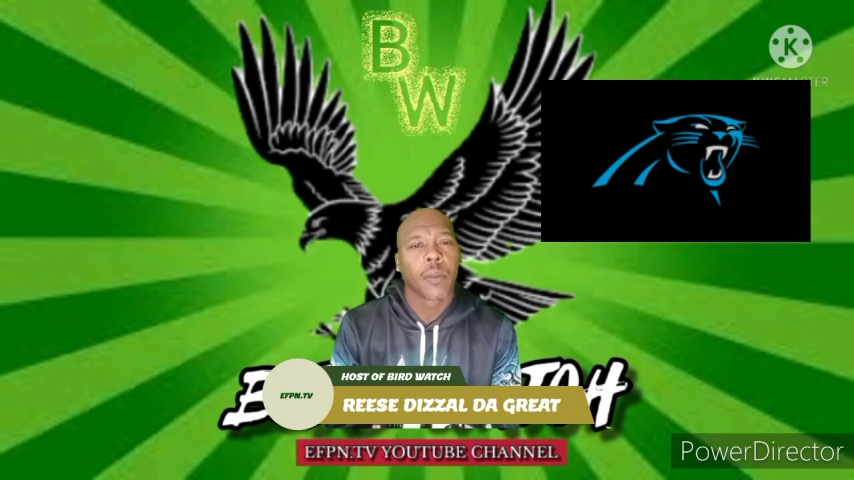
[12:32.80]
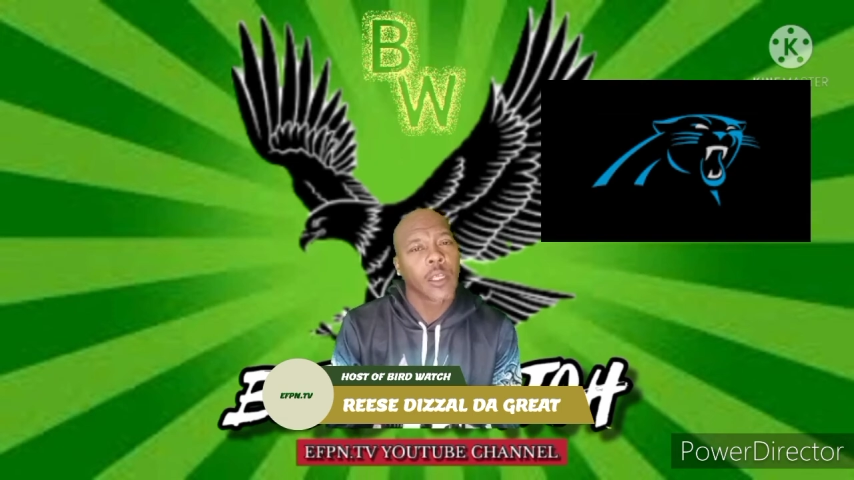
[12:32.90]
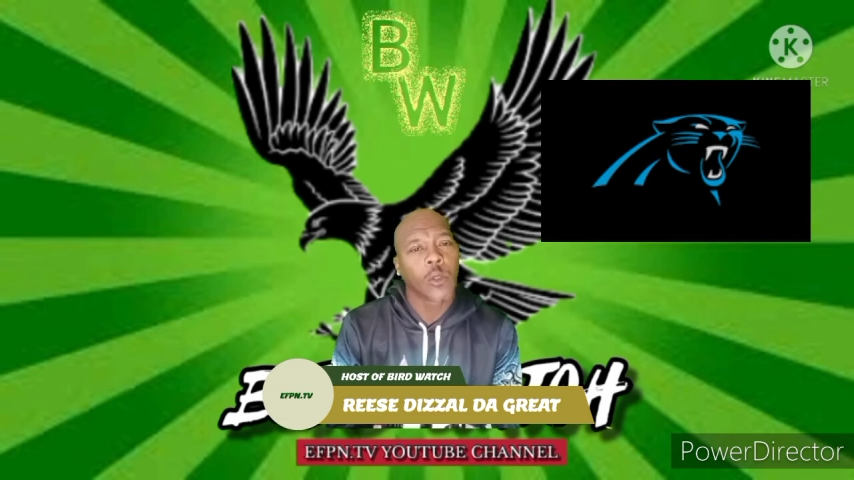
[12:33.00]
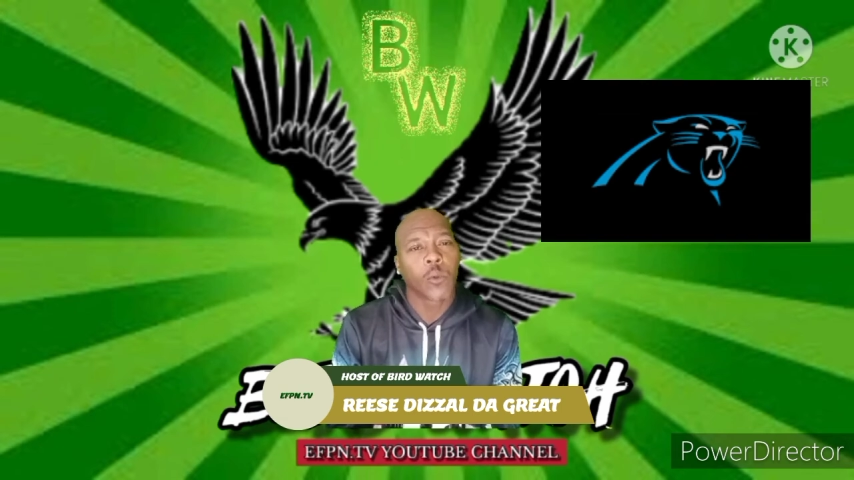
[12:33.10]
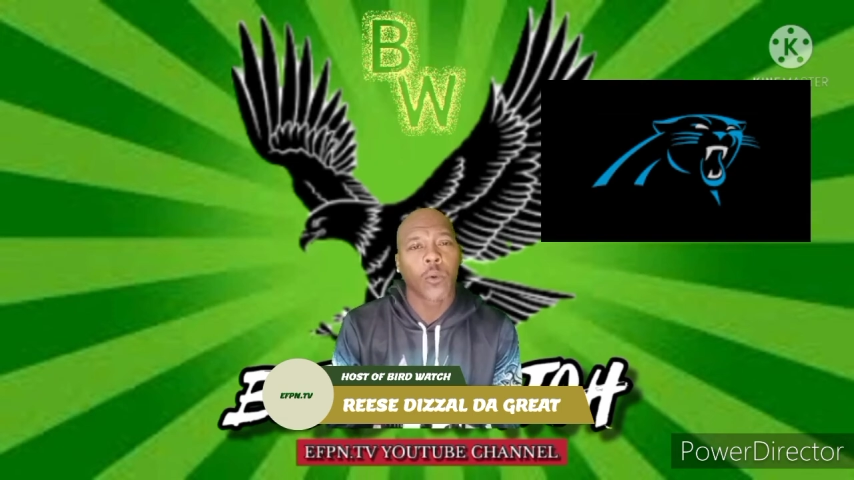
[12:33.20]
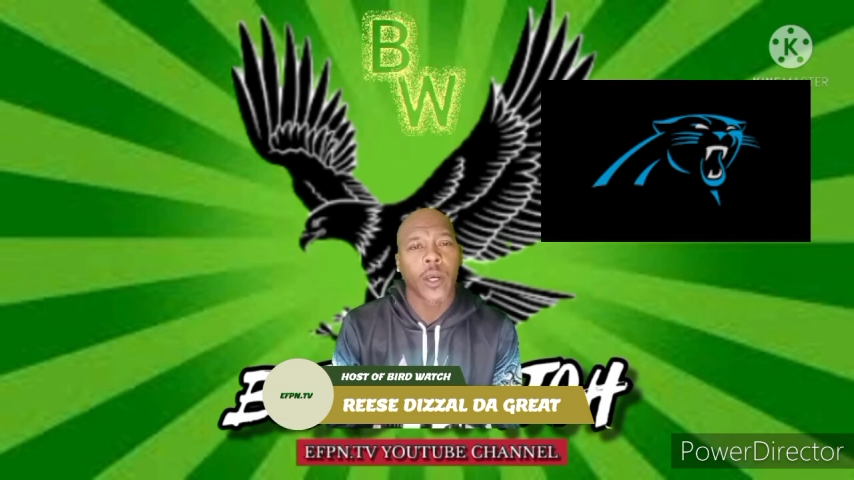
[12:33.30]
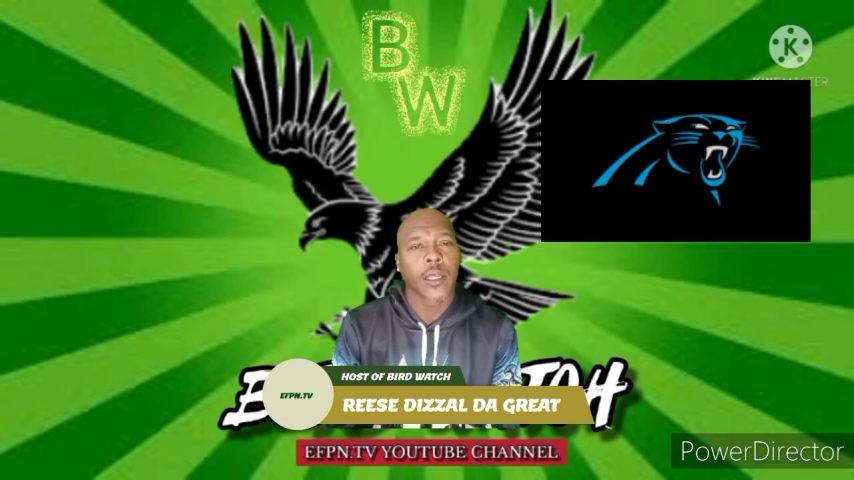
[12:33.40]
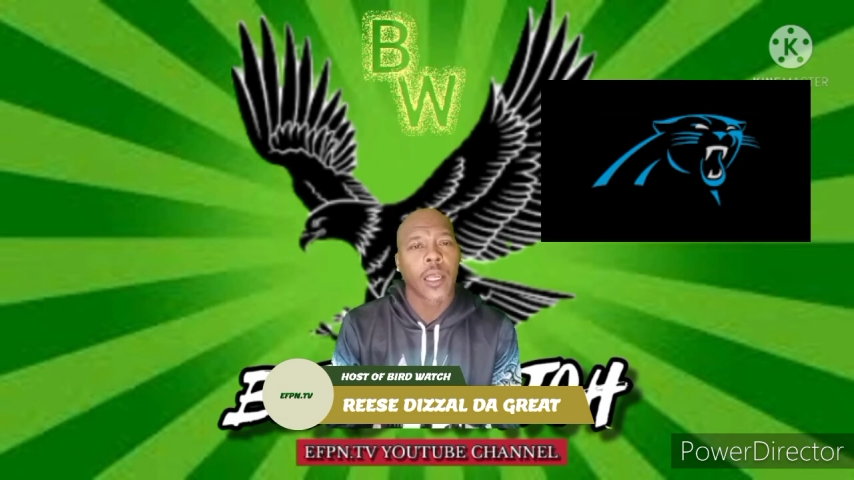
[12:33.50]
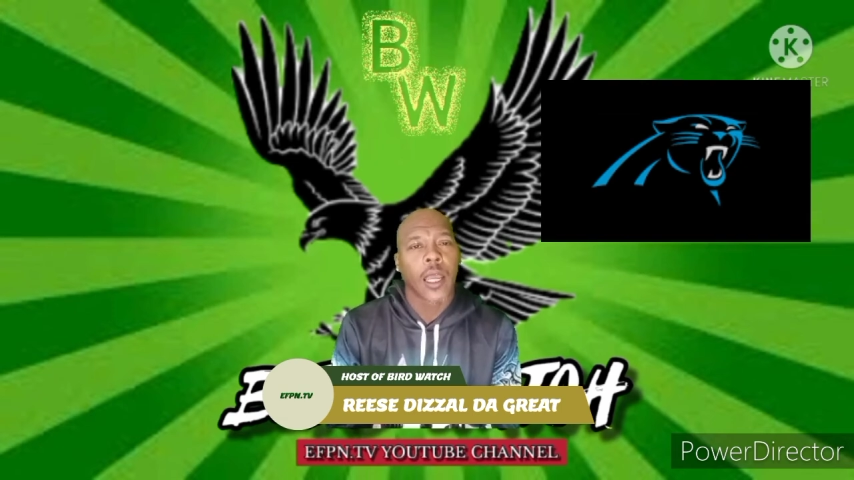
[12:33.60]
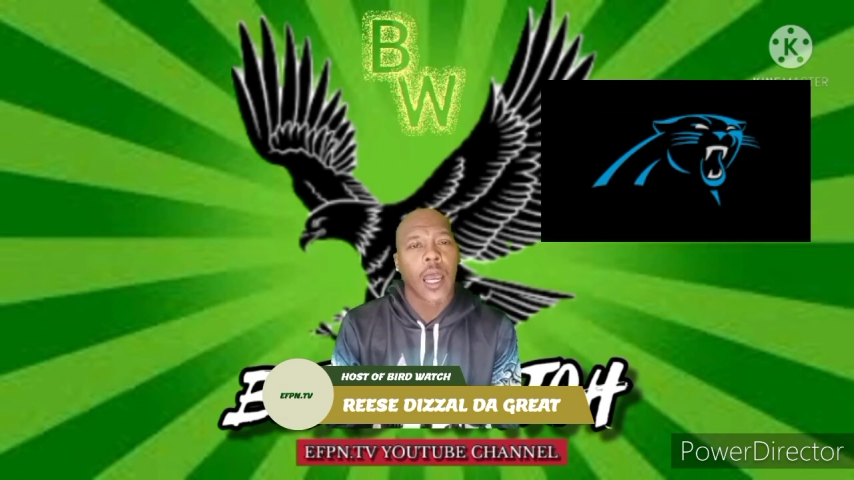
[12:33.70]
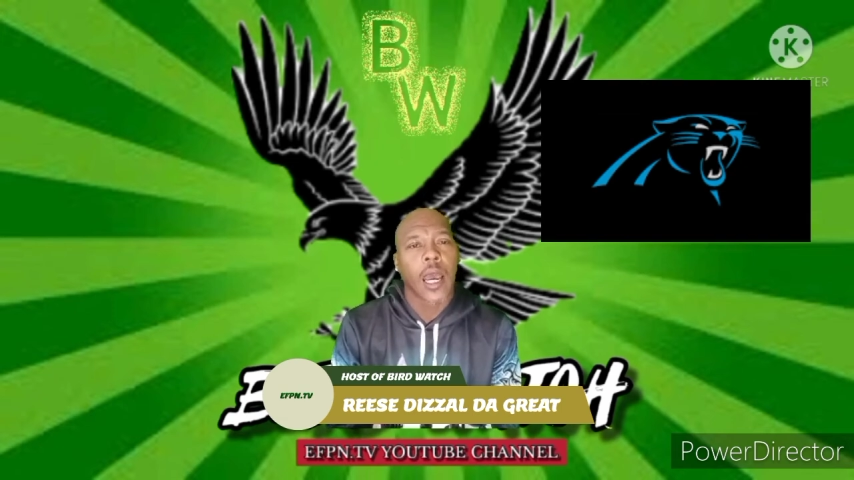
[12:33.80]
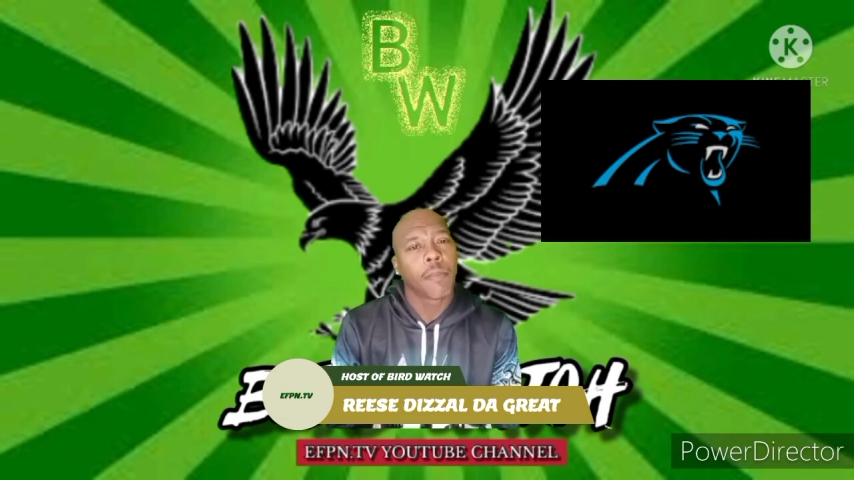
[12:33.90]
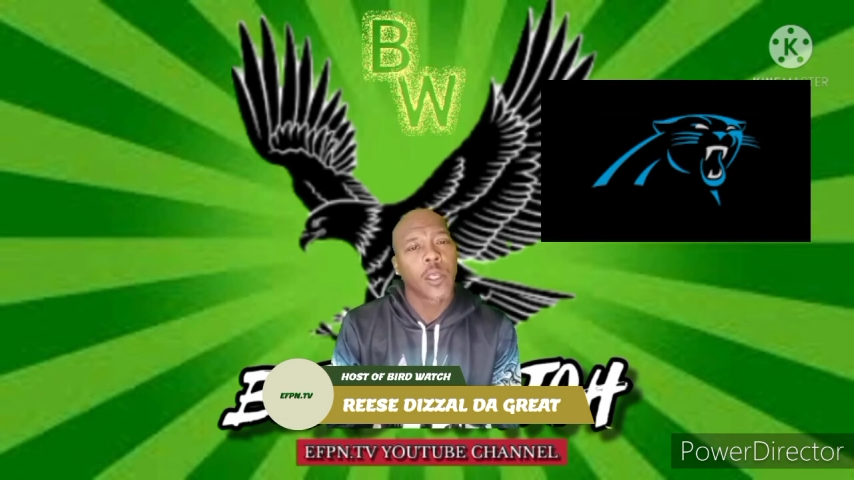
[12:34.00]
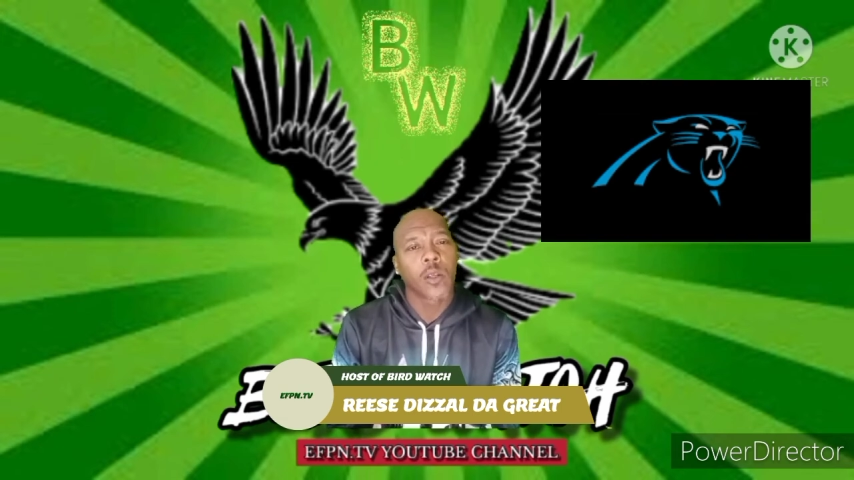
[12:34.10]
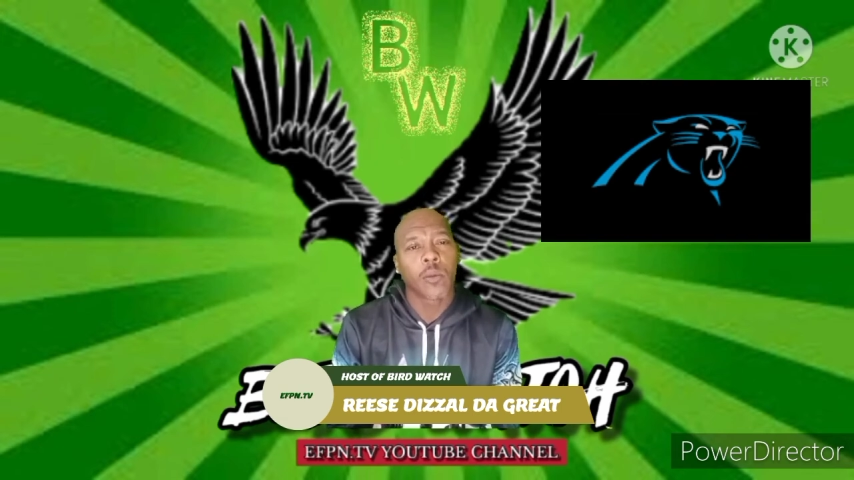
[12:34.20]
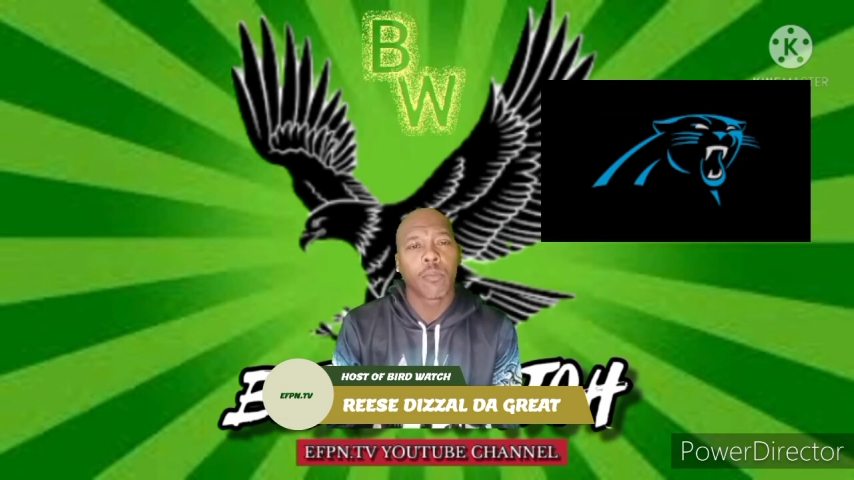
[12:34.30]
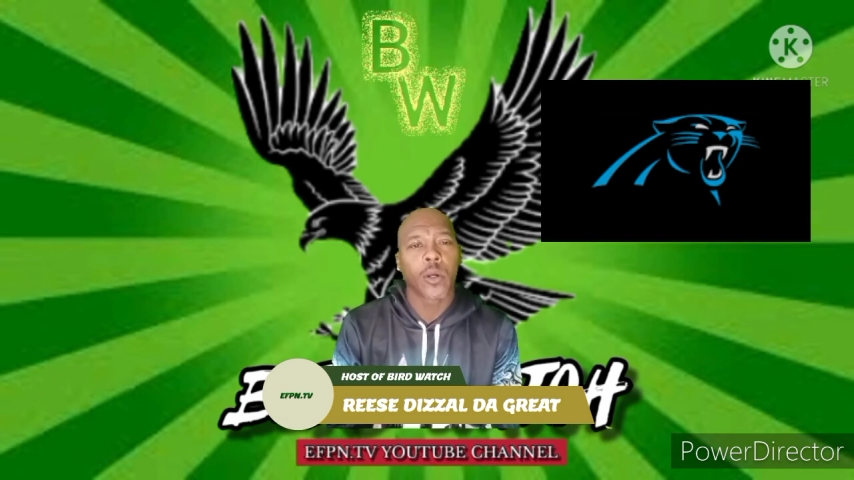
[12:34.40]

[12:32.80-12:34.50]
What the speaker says: But either way, I'll be your